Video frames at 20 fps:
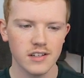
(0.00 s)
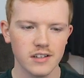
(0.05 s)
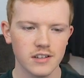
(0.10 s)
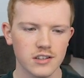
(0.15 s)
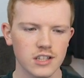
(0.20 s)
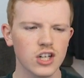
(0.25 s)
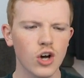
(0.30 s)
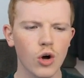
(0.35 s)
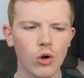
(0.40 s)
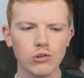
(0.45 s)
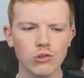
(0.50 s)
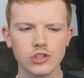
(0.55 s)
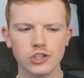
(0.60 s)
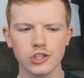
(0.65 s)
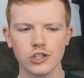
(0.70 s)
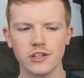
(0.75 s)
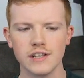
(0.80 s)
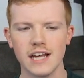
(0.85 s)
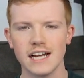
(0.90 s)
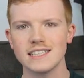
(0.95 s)
The
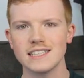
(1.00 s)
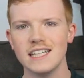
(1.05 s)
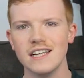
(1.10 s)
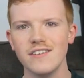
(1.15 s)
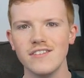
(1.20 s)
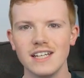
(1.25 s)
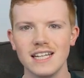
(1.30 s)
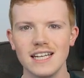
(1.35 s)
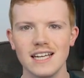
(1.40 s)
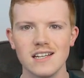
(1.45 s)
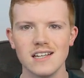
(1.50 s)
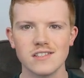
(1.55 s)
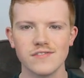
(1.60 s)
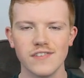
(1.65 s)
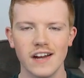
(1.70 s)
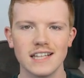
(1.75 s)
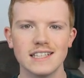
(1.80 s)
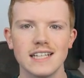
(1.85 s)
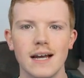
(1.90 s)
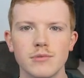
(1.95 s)
culture, the activities,
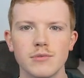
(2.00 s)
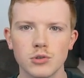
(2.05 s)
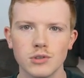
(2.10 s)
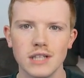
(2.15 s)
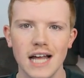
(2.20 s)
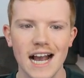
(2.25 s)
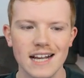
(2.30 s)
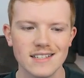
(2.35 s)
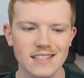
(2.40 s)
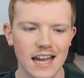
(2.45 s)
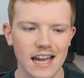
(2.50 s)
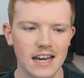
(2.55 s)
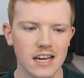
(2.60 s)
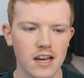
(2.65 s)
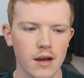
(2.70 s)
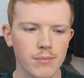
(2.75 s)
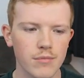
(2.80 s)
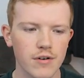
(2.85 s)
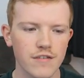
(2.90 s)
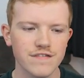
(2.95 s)
finding time to relax, and
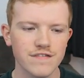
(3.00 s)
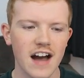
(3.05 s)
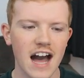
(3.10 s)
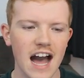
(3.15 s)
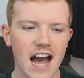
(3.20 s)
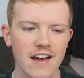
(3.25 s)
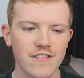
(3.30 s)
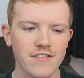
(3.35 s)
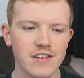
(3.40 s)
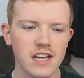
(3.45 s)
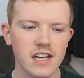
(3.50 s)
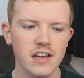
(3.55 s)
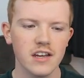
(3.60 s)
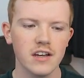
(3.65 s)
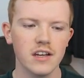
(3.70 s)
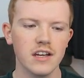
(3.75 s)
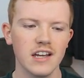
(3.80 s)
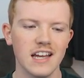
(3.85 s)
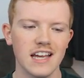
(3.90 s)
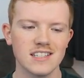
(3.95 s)
number 5
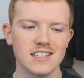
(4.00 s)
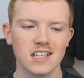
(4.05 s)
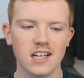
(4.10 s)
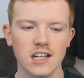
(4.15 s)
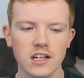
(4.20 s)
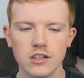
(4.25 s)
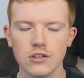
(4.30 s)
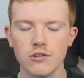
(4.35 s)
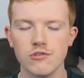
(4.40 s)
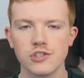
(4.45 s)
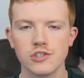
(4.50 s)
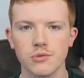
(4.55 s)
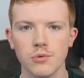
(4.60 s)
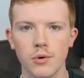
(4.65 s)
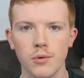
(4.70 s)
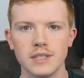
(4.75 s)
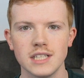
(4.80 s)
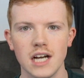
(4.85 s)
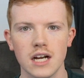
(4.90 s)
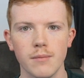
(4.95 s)
is a conclusion where
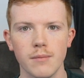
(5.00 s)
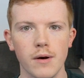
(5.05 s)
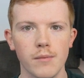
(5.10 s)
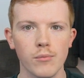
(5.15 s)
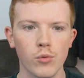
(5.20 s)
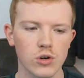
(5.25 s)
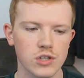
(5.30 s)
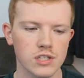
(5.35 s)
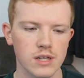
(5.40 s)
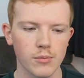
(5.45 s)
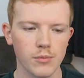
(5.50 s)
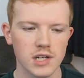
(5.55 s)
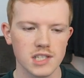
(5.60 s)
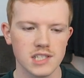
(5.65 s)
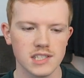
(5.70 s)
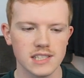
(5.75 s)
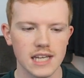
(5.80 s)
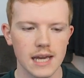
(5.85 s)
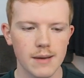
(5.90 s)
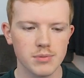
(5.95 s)
we talk about more summaries
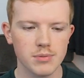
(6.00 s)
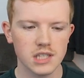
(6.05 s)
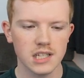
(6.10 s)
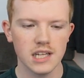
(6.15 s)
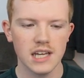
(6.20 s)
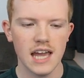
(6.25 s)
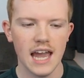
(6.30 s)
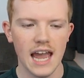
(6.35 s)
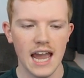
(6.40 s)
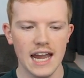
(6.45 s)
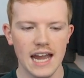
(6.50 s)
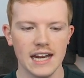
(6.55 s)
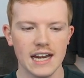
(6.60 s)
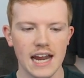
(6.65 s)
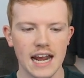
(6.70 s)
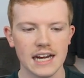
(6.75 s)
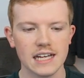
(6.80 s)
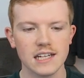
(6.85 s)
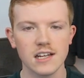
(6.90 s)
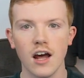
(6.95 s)
and tips and
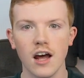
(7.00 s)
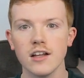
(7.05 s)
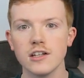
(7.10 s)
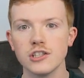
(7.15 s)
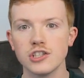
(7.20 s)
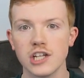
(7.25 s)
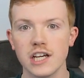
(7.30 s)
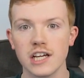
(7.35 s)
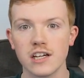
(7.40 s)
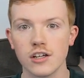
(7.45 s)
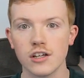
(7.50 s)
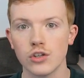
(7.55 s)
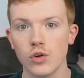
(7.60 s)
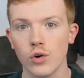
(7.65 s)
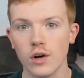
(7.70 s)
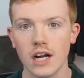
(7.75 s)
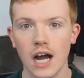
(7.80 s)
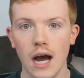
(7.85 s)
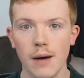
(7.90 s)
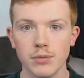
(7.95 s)
acknowledging your
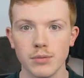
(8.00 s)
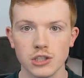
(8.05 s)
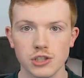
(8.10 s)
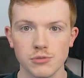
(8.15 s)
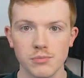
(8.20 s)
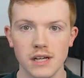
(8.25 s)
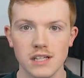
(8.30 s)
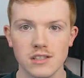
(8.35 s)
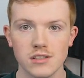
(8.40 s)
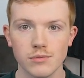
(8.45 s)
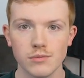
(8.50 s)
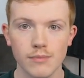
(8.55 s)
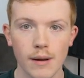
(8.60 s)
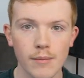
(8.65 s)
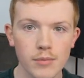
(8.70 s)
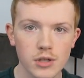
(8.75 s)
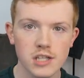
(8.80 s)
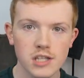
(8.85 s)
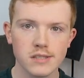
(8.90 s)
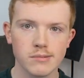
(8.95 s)
accomplishments.
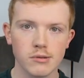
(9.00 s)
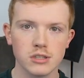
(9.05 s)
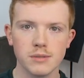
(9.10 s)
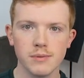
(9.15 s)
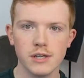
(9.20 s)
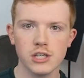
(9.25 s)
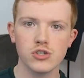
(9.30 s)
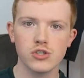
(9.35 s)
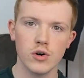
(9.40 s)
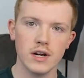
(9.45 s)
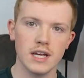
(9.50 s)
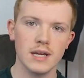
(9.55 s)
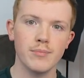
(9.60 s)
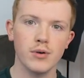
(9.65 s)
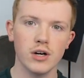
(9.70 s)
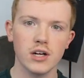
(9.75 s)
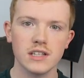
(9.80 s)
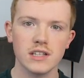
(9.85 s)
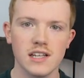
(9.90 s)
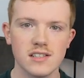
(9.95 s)
Remember, this is supposed to be a short
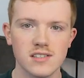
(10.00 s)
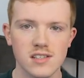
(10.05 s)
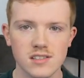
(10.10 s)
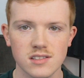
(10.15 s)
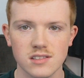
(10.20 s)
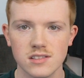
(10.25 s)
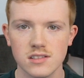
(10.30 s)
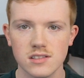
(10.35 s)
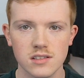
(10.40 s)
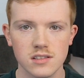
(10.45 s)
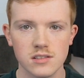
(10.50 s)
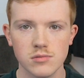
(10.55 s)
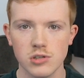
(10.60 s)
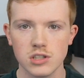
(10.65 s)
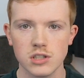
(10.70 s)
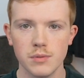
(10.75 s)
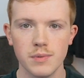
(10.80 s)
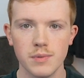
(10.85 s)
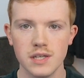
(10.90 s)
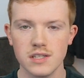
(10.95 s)
ebook. This isn't supposed
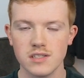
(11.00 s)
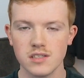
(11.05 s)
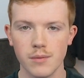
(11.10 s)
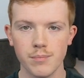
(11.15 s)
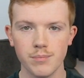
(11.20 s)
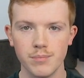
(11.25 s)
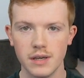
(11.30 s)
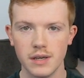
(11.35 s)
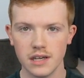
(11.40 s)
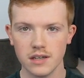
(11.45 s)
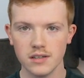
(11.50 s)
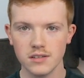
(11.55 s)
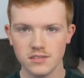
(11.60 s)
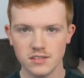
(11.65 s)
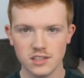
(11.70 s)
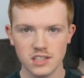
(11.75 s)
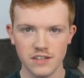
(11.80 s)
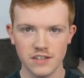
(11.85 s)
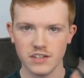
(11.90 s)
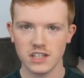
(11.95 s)
to be some big
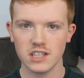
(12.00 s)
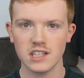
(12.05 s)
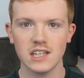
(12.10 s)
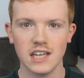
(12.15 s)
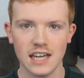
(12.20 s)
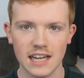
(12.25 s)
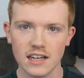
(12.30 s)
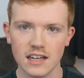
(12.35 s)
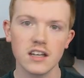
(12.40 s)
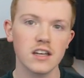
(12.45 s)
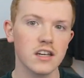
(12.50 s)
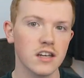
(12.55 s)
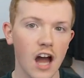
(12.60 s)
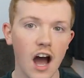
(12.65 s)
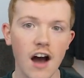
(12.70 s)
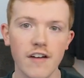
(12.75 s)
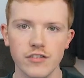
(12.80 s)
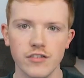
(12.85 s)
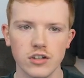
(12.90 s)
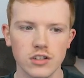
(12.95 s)
Stephen King
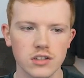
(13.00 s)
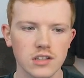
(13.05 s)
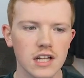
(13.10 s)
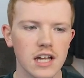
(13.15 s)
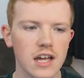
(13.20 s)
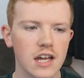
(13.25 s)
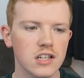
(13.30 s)
novel.